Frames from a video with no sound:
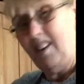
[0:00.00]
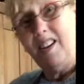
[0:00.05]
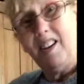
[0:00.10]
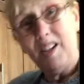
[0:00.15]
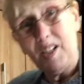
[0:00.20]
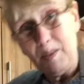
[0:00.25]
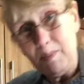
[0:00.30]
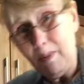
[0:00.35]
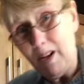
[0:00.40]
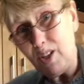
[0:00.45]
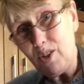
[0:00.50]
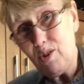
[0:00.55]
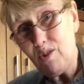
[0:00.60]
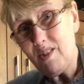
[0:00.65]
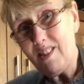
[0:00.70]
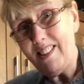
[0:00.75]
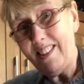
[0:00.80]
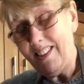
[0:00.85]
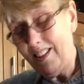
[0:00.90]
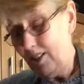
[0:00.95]
as much or
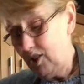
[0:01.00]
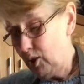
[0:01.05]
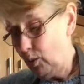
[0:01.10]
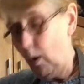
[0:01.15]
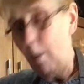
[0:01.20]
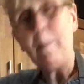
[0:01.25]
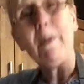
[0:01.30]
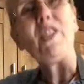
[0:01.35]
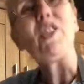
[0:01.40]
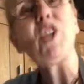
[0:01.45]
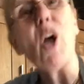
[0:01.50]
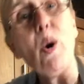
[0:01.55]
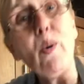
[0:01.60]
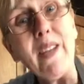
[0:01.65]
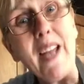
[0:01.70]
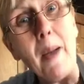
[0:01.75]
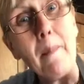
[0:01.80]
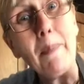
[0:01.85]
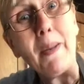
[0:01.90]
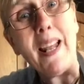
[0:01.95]
as little as you want, but don't
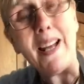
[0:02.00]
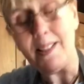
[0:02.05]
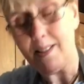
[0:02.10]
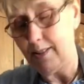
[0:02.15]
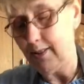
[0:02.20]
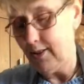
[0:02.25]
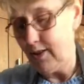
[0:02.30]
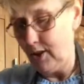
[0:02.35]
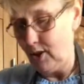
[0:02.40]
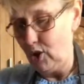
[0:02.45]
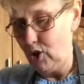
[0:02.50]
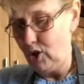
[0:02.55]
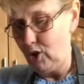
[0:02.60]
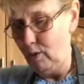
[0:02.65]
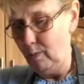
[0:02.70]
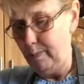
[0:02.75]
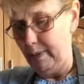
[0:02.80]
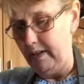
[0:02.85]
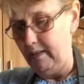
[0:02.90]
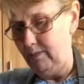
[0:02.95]
get bladdered because
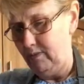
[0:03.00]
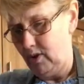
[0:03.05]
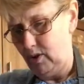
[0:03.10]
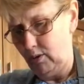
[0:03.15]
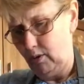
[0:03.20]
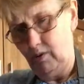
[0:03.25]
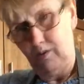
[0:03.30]
you'll be sort